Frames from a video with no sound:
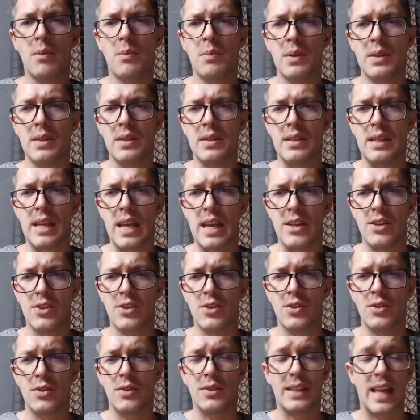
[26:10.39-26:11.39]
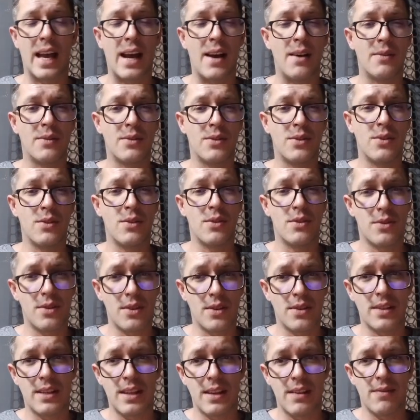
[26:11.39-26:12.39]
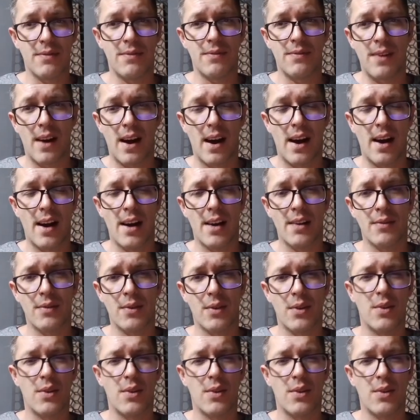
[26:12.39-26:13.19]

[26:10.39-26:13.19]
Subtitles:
potential down to 35